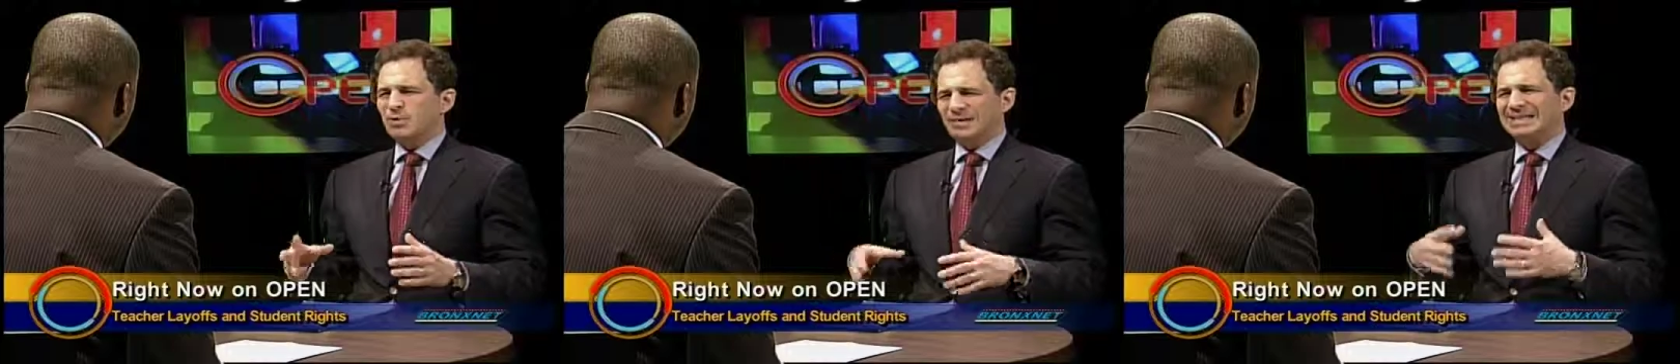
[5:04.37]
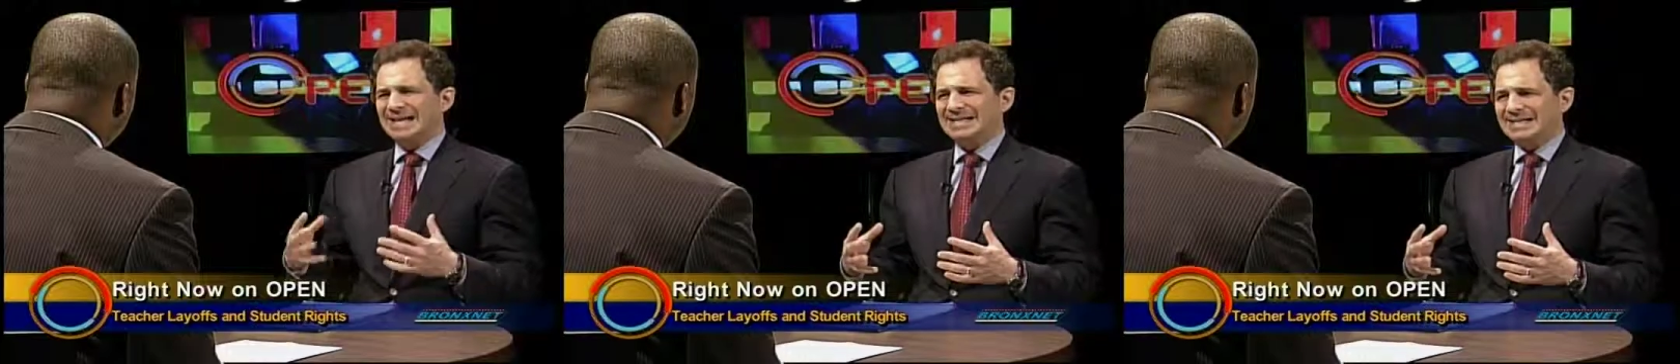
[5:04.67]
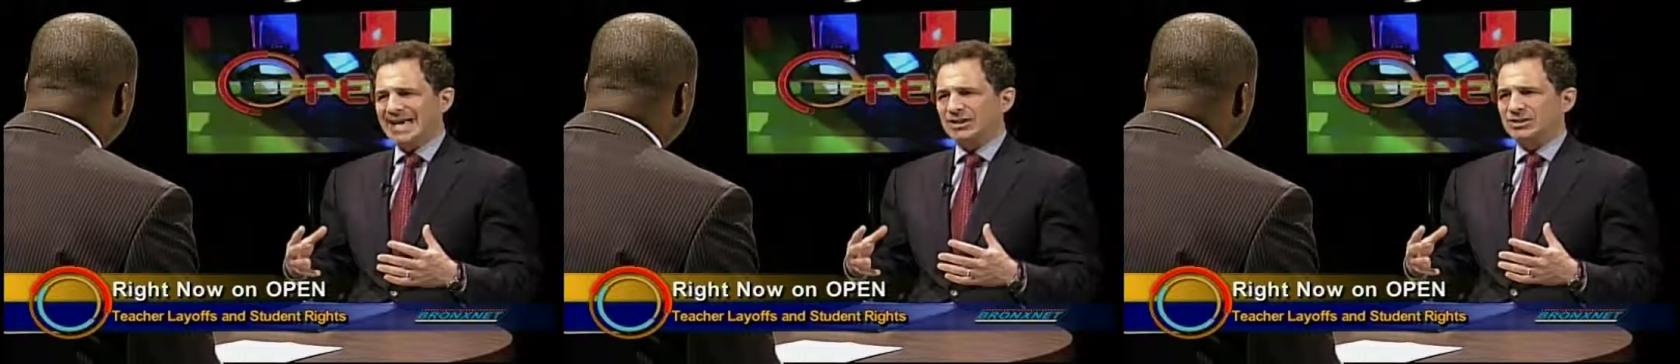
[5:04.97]
of a
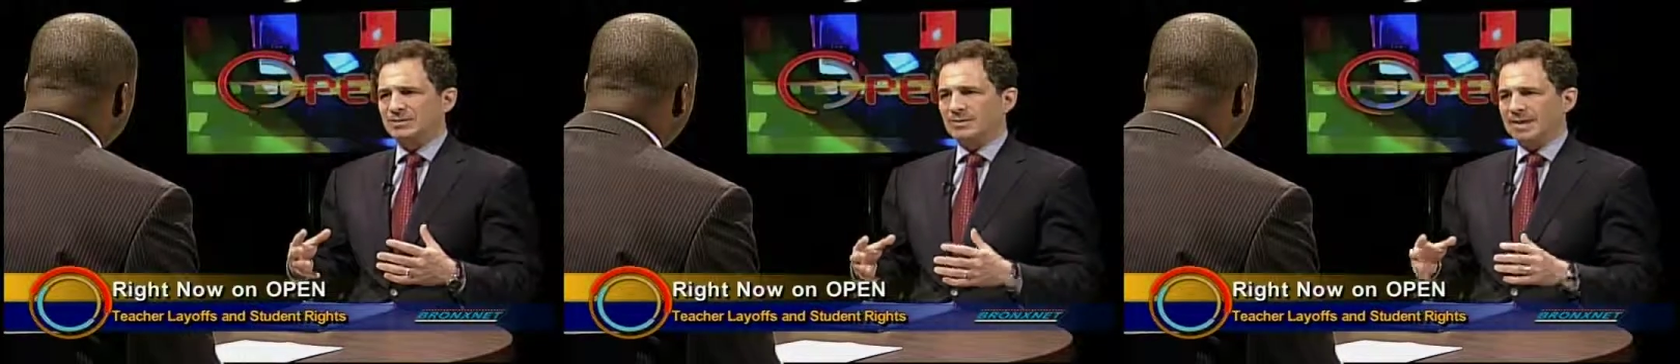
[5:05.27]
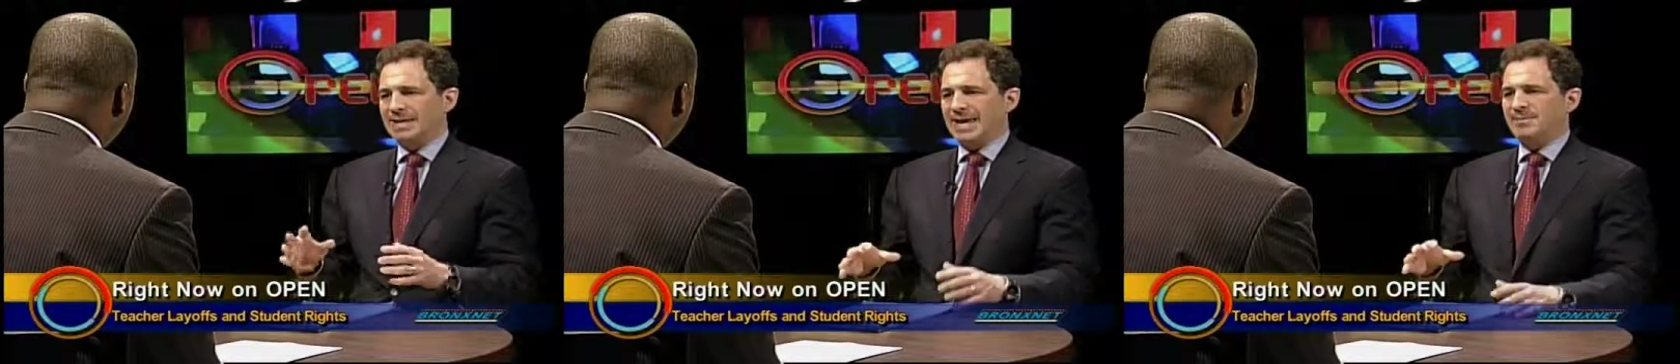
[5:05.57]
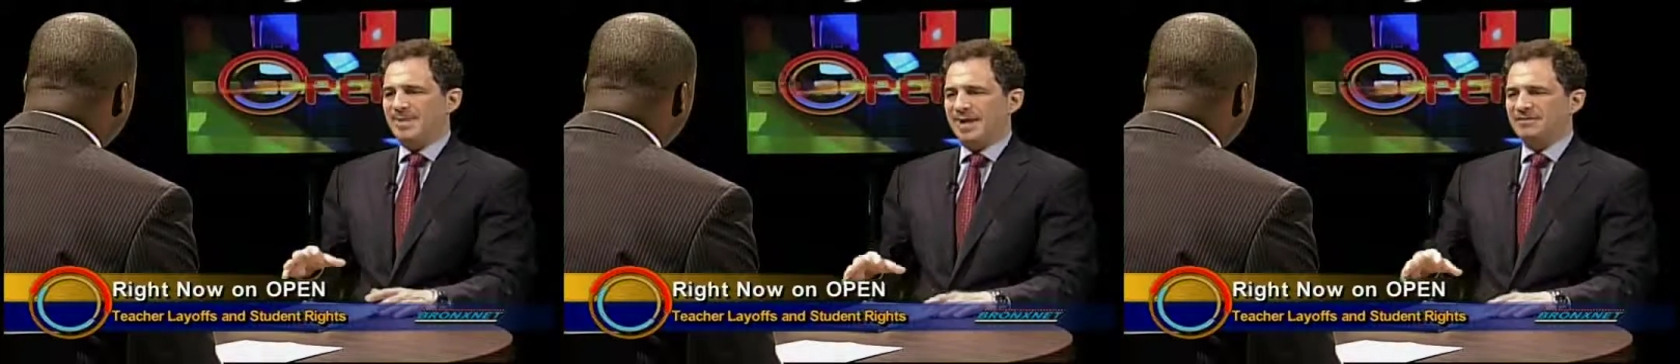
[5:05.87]
class action. Or the
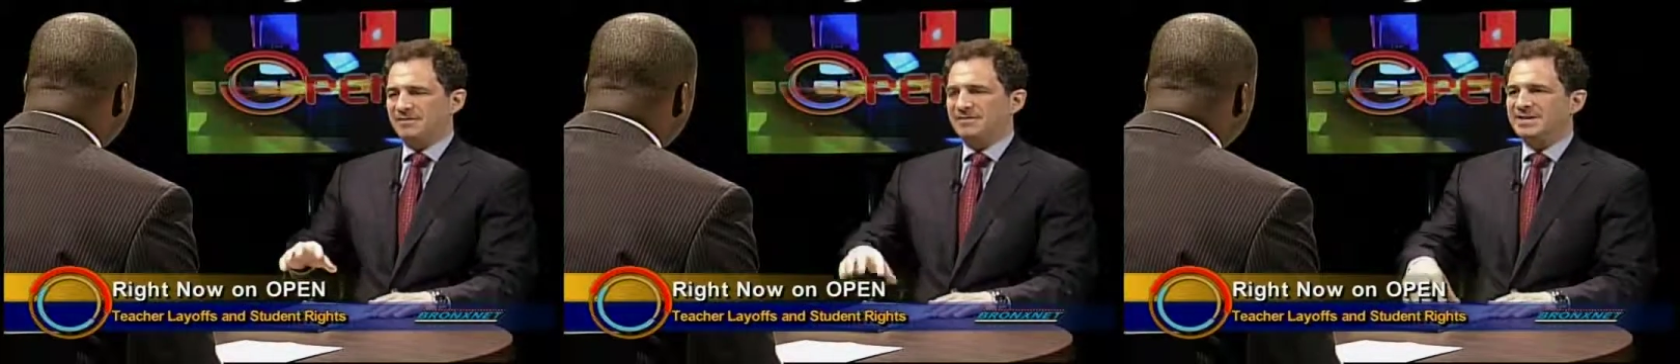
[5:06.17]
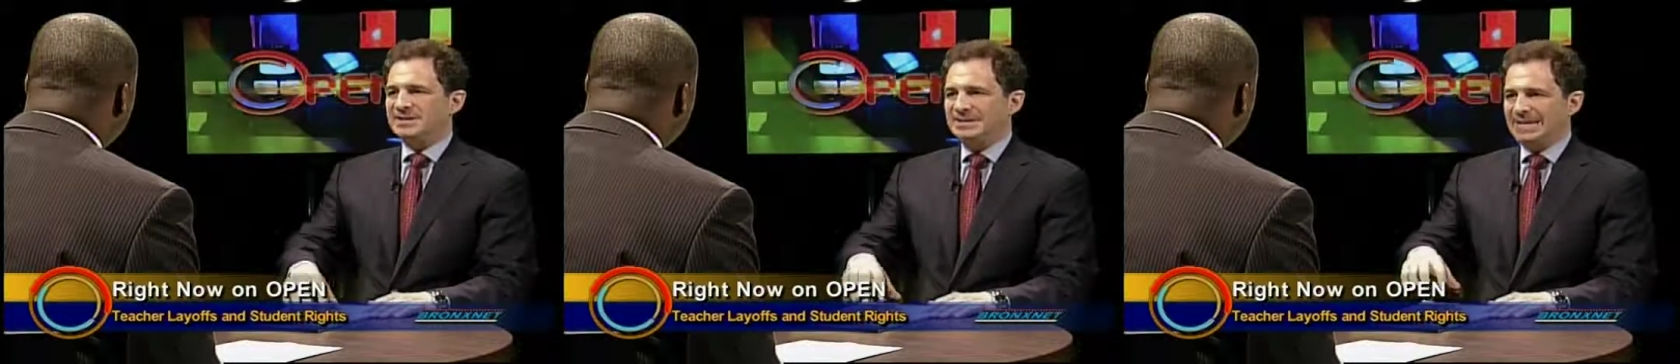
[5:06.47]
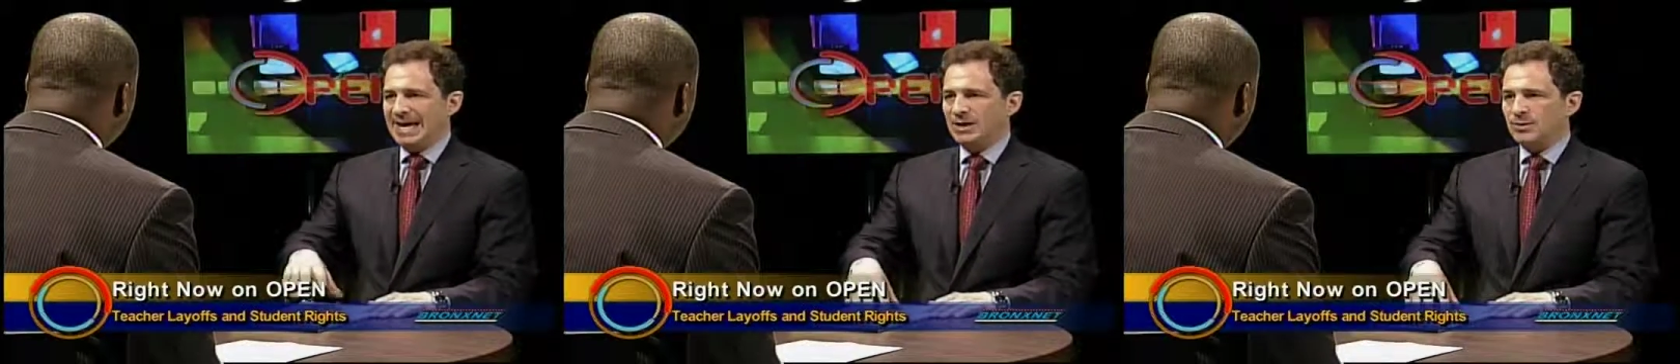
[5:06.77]
campaign for
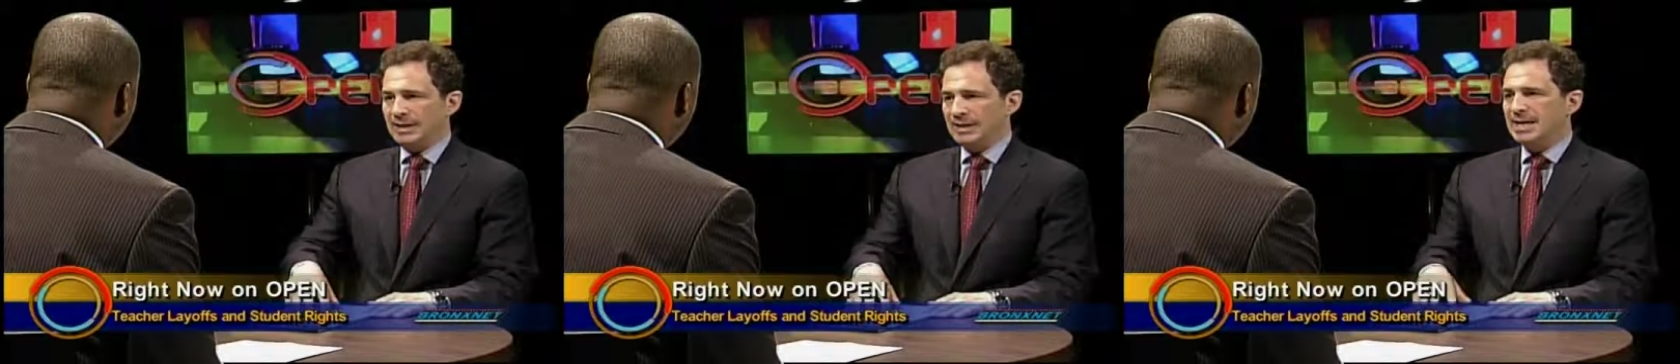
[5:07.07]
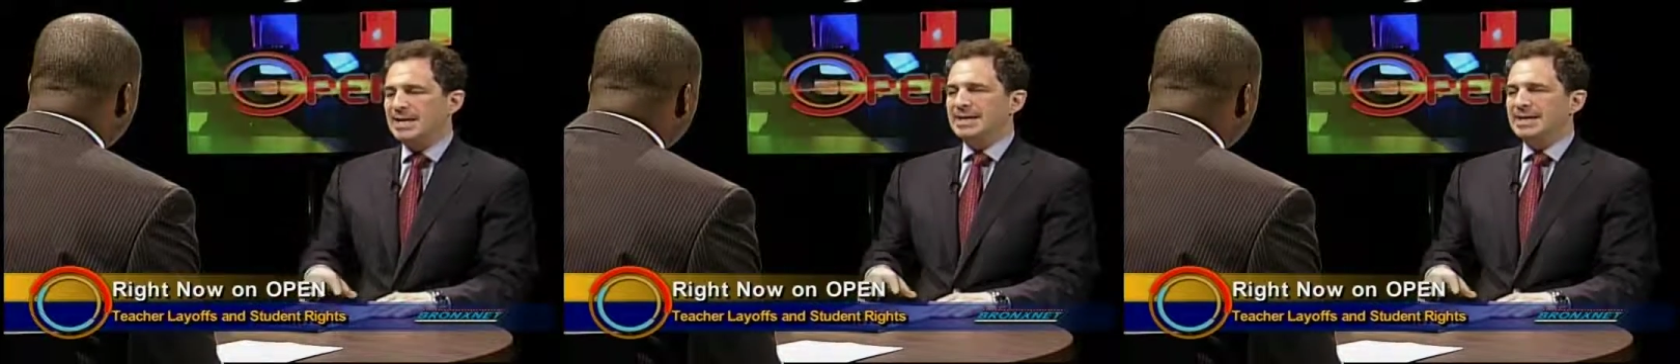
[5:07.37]
fiscal equity